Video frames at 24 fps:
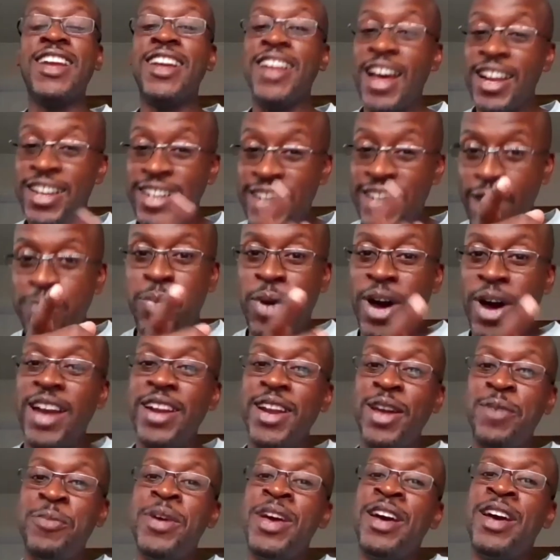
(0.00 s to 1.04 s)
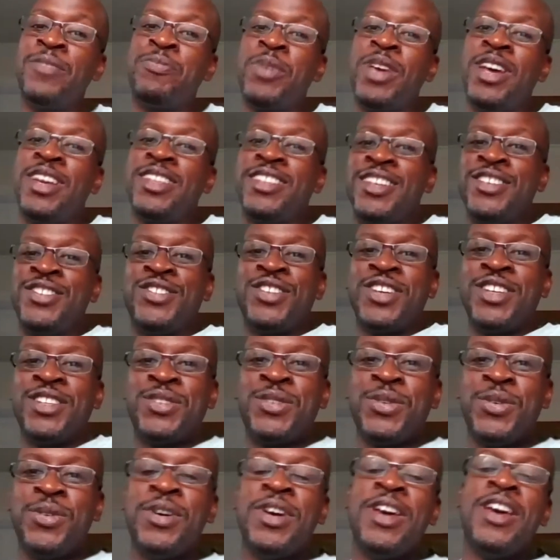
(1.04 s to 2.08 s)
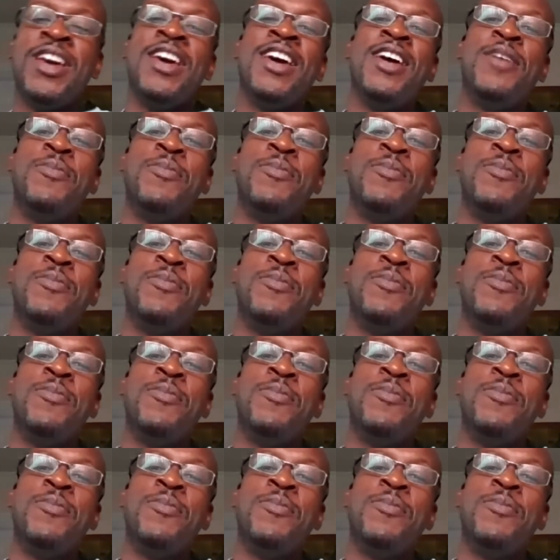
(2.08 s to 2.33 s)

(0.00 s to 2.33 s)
And that part, they may pay attention to.